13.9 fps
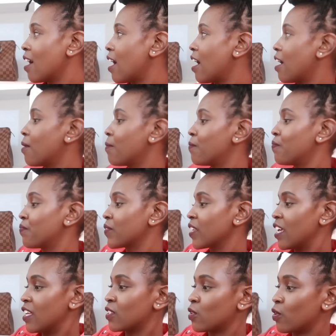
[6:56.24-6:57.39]

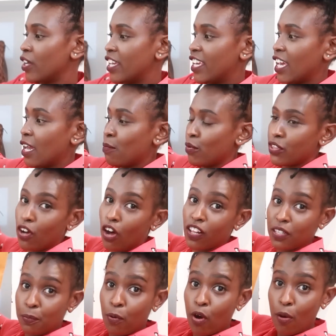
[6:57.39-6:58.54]
So it came with all
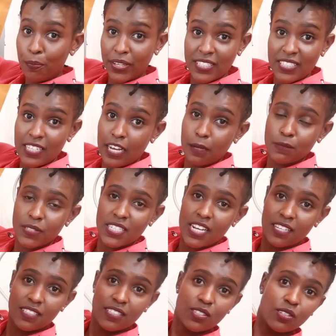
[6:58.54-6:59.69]
the pomp and circumstance.